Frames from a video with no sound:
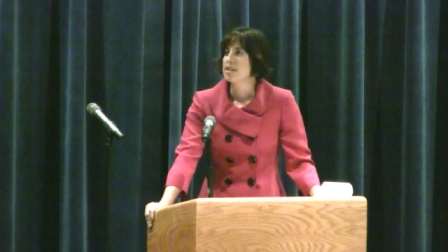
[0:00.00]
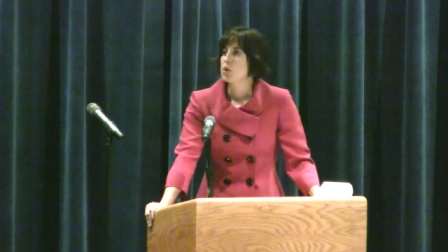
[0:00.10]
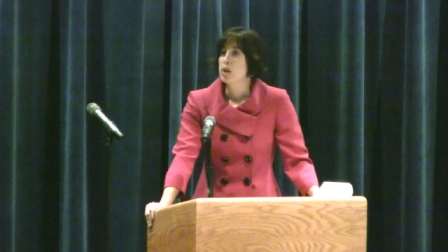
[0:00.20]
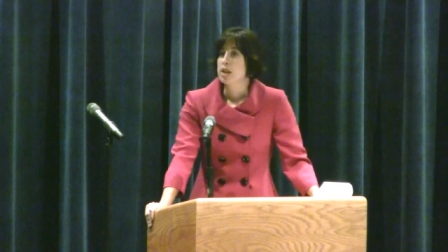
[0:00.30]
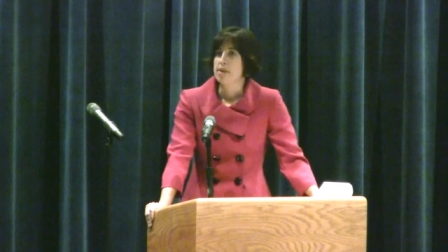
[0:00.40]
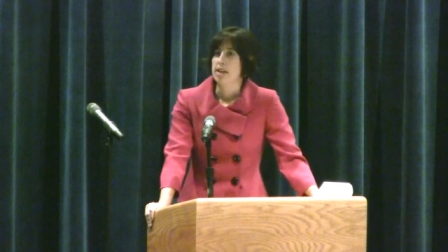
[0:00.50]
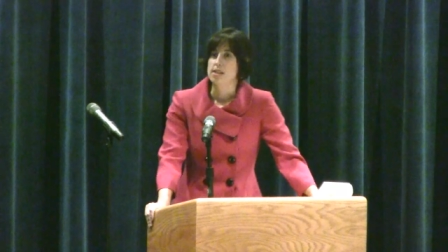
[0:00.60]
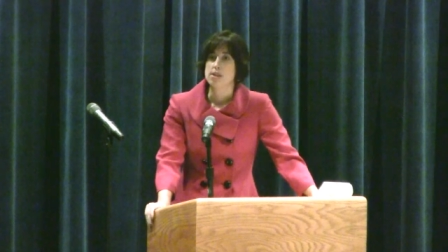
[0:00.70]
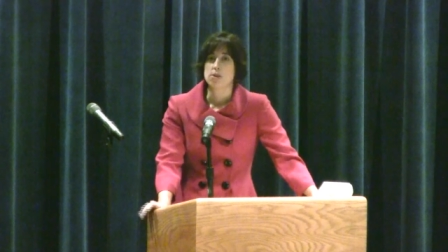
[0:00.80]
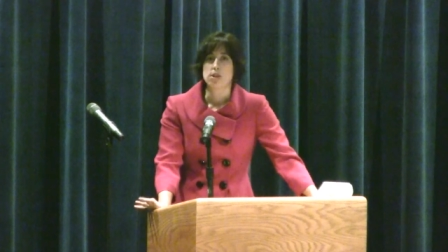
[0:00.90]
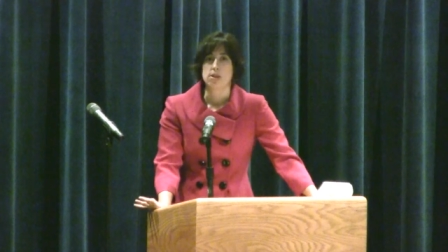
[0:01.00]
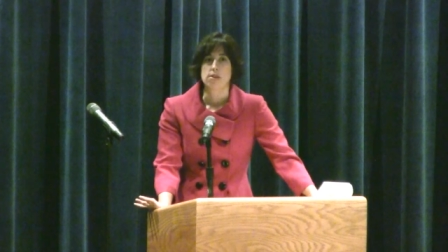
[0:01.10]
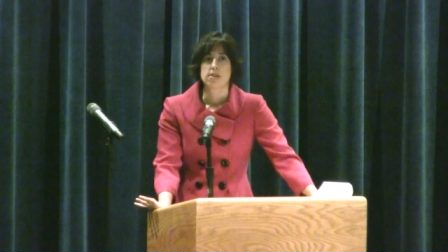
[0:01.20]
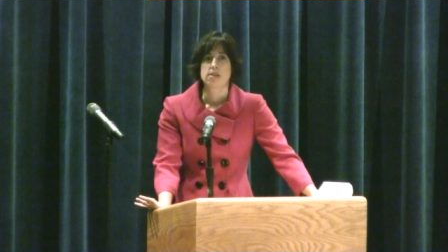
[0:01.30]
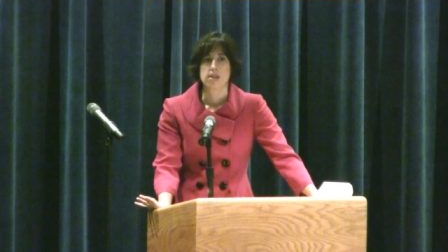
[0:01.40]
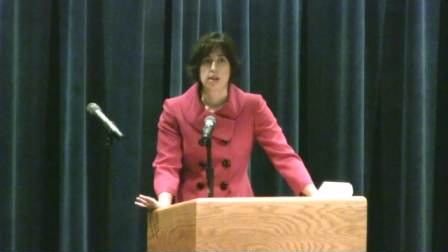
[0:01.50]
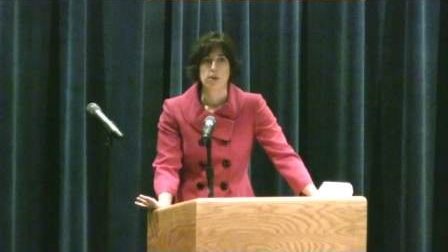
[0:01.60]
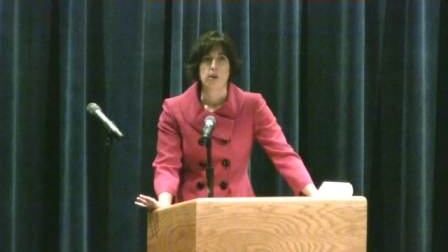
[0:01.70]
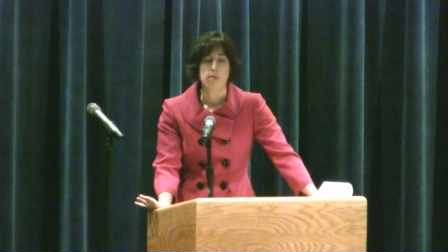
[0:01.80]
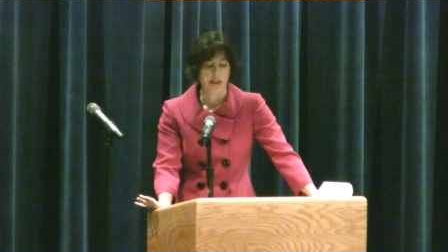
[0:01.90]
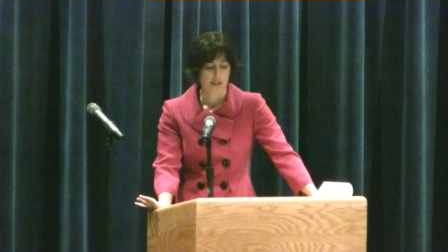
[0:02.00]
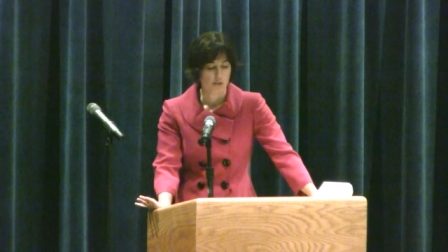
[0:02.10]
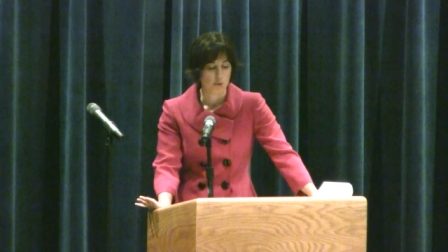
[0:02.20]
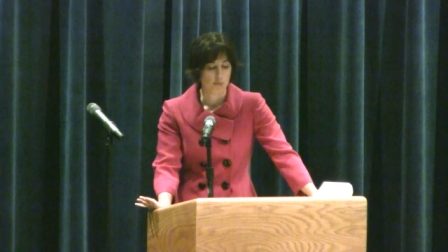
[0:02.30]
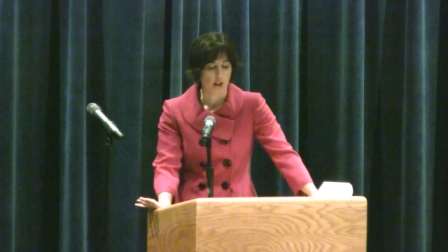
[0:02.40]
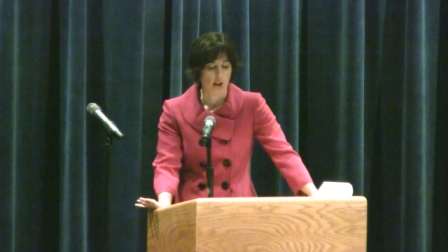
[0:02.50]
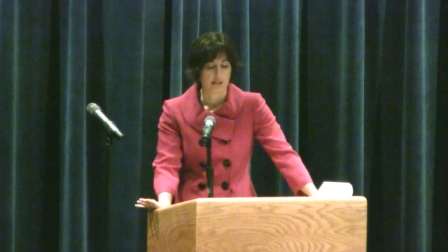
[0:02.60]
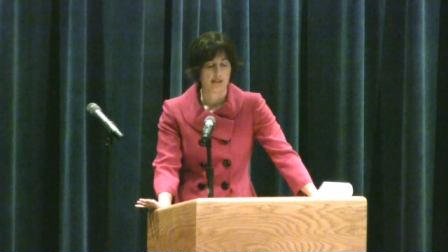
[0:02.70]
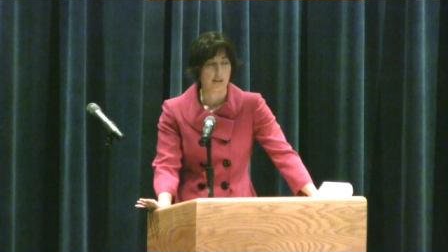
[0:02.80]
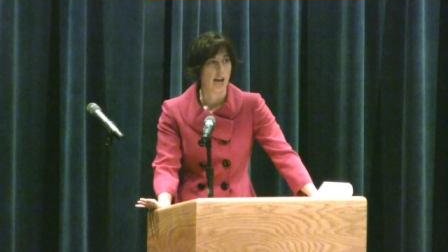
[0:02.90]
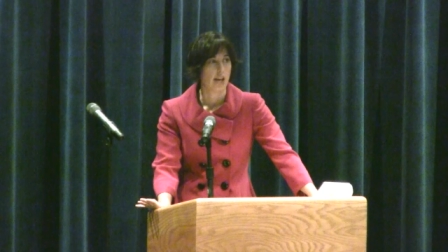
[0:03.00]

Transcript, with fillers: 20 minutes, no joke, to go about 2 blocks.